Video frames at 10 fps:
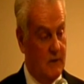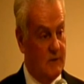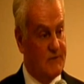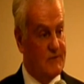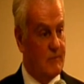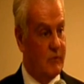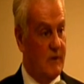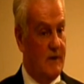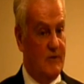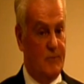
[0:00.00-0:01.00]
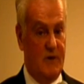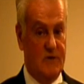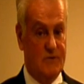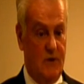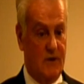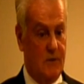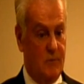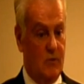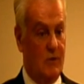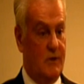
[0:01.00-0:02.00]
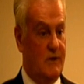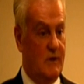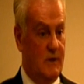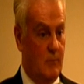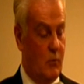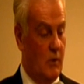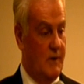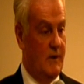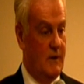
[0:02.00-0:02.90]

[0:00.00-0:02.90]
This is a plan that's based on a community input,